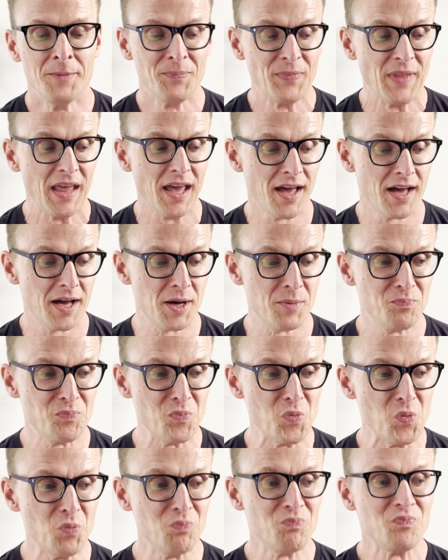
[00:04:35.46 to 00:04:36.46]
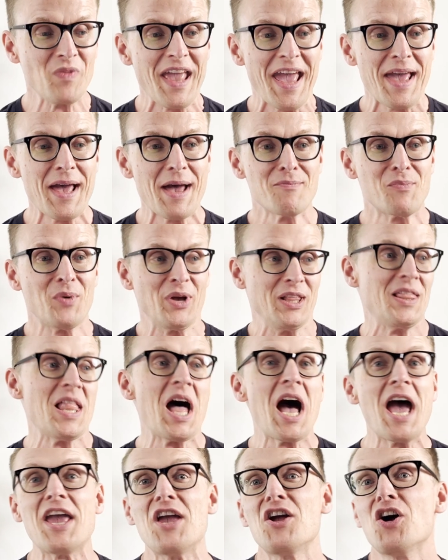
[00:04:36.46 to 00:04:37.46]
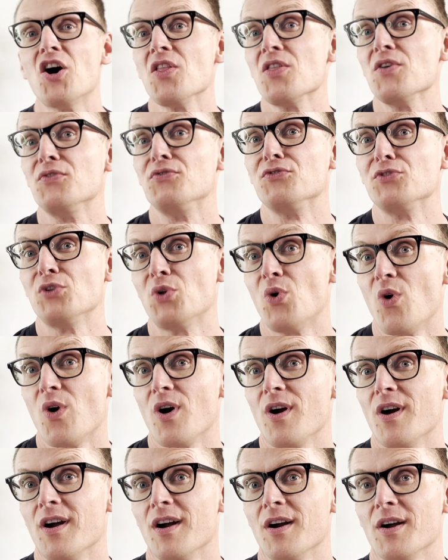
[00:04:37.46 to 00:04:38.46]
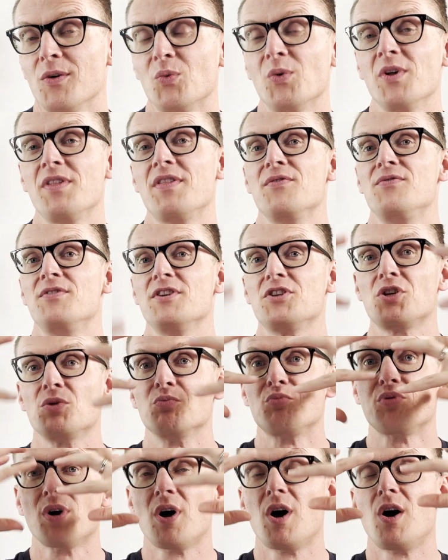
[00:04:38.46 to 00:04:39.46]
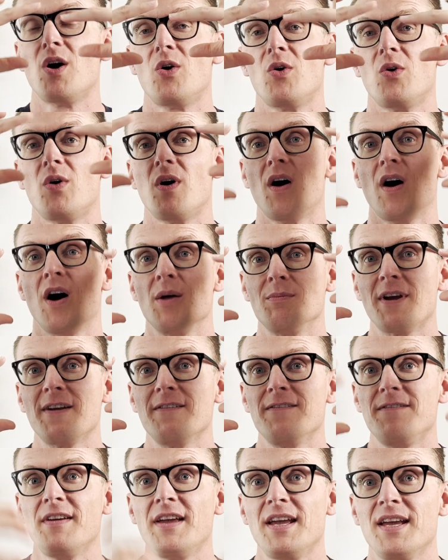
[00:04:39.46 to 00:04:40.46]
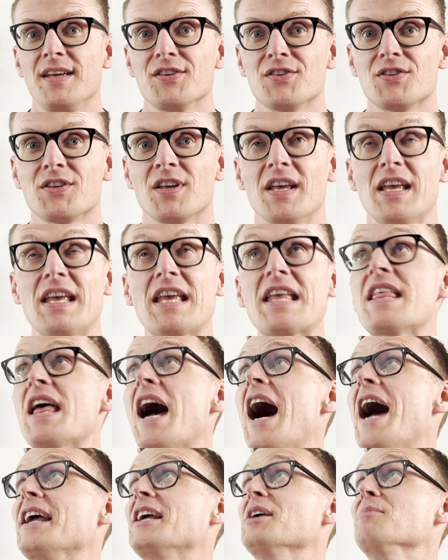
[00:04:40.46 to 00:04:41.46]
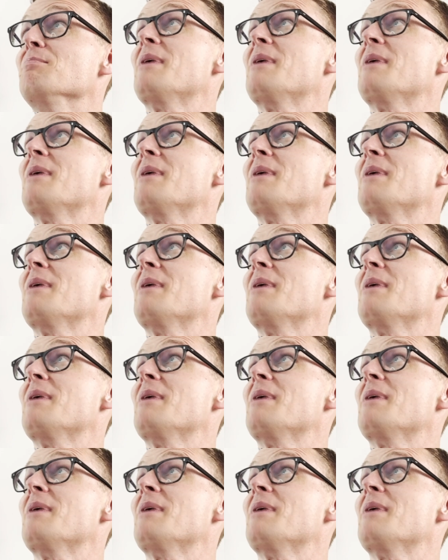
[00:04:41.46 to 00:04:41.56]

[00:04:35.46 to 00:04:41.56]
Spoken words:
But lying on the floor with the Vision Pro on my face, I can